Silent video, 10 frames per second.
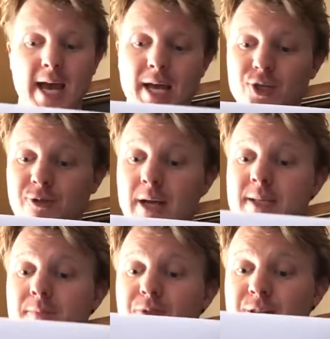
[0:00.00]
and
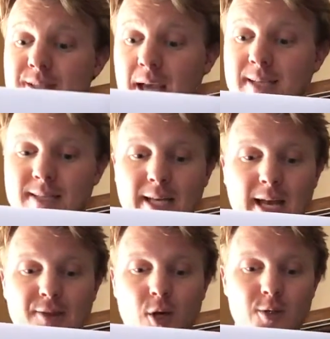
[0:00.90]
directed precisely
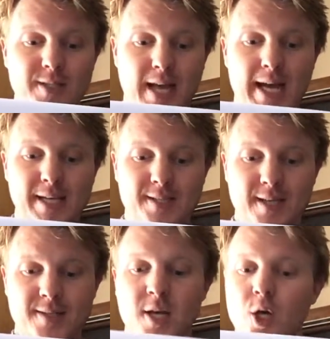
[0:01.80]
at those
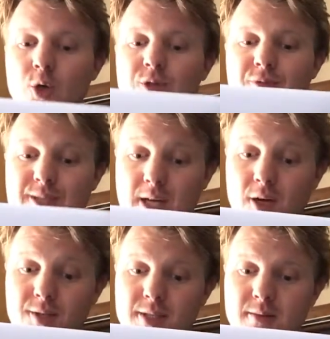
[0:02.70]
sciences whose
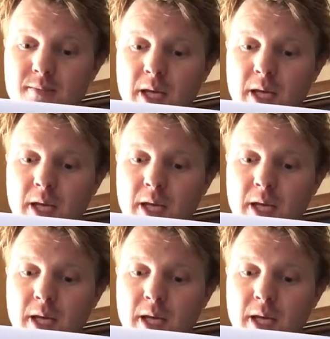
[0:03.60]
results,